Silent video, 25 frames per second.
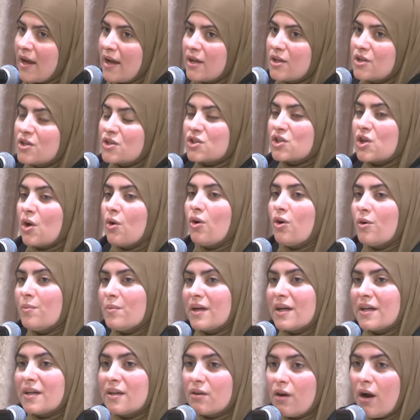So Umm
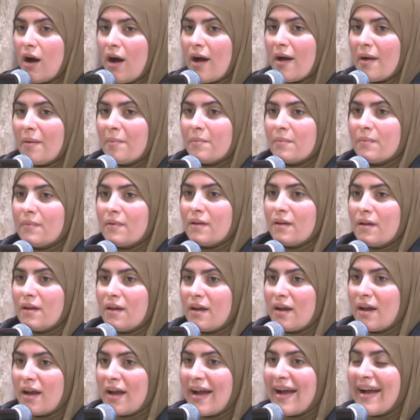Hiram
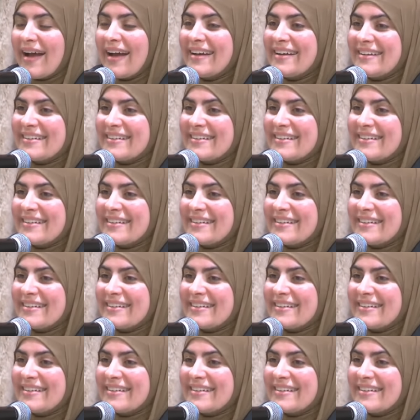had a